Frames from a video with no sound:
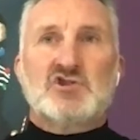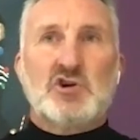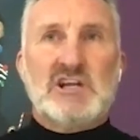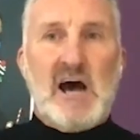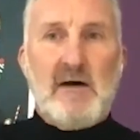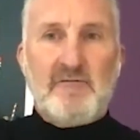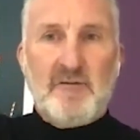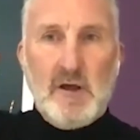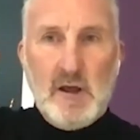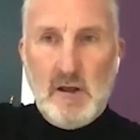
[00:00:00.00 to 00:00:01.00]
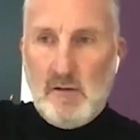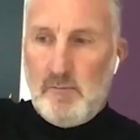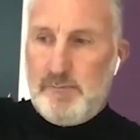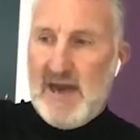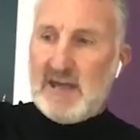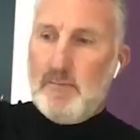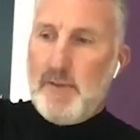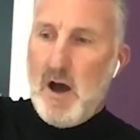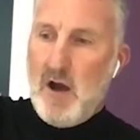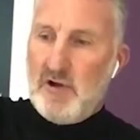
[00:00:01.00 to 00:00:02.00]
So you'd have
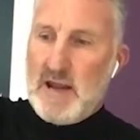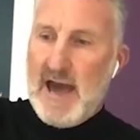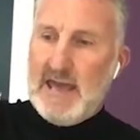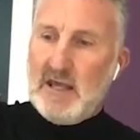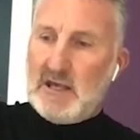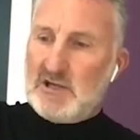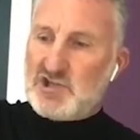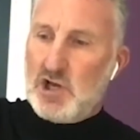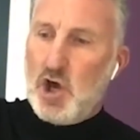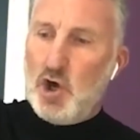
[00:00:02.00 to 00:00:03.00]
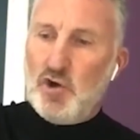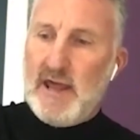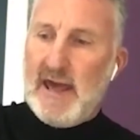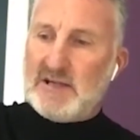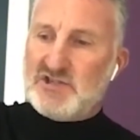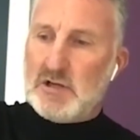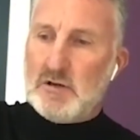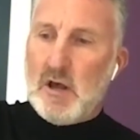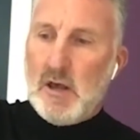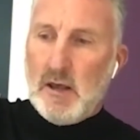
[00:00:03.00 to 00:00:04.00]
Beckenbauer and Heynckes and Hoeness
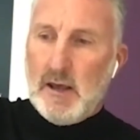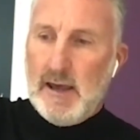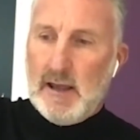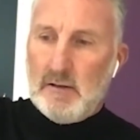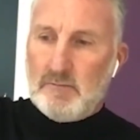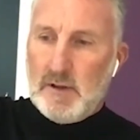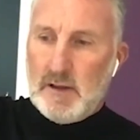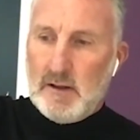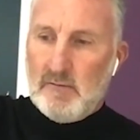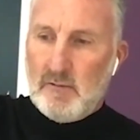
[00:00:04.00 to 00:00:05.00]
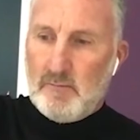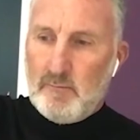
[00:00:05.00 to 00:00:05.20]
and uh, uh,